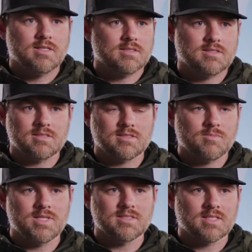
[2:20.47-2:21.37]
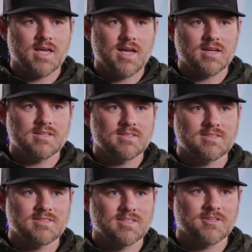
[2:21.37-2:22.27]
it's just a piece of cake,
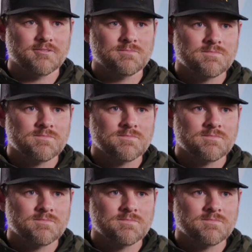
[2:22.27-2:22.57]
so.